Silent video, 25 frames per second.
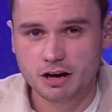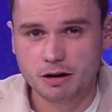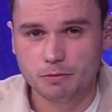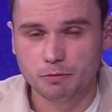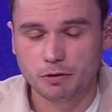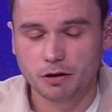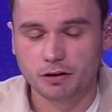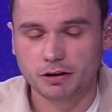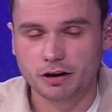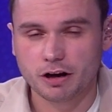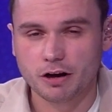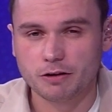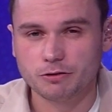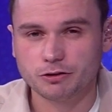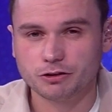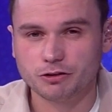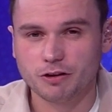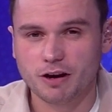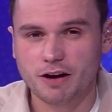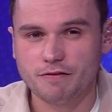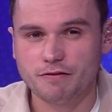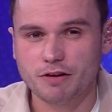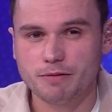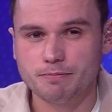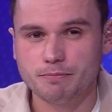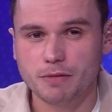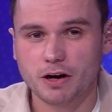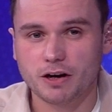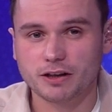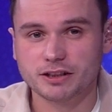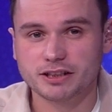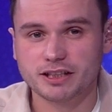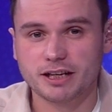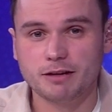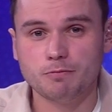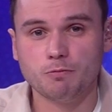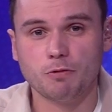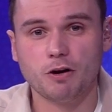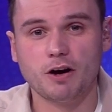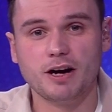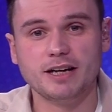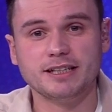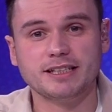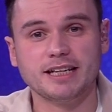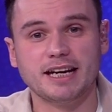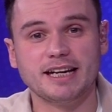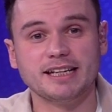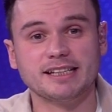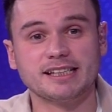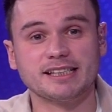while co-driver Martin
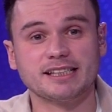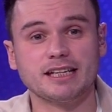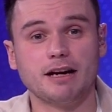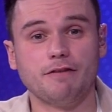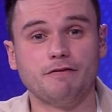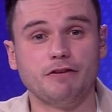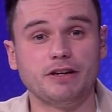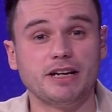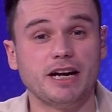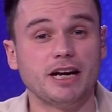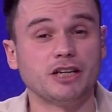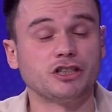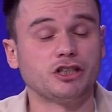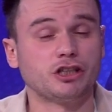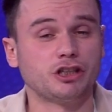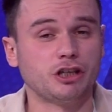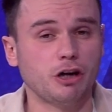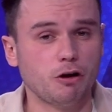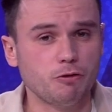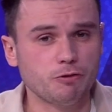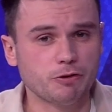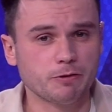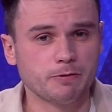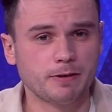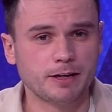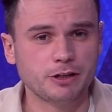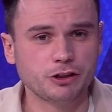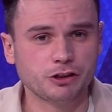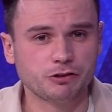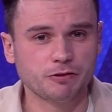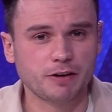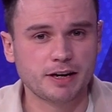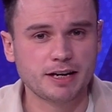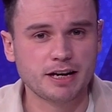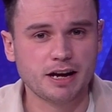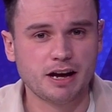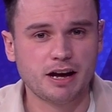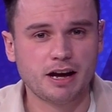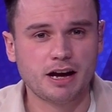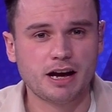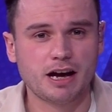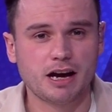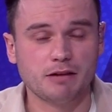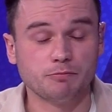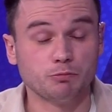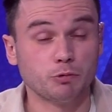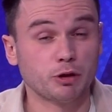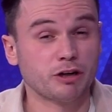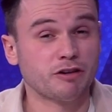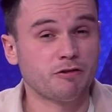Weidegg suffered a shoulder injury
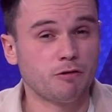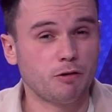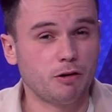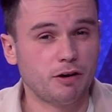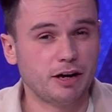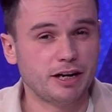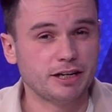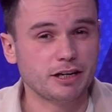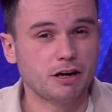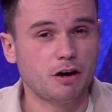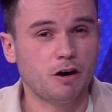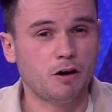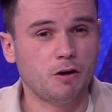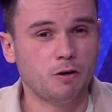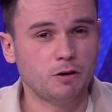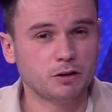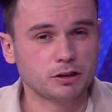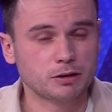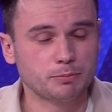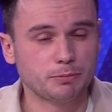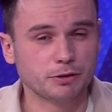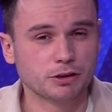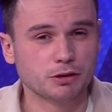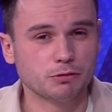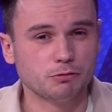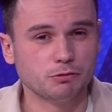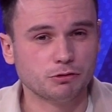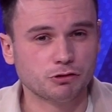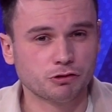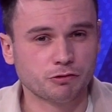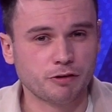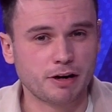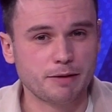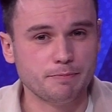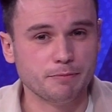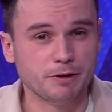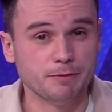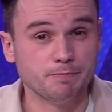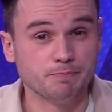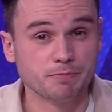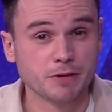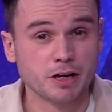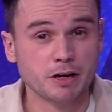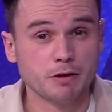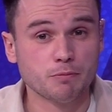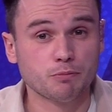and required hospital treatment.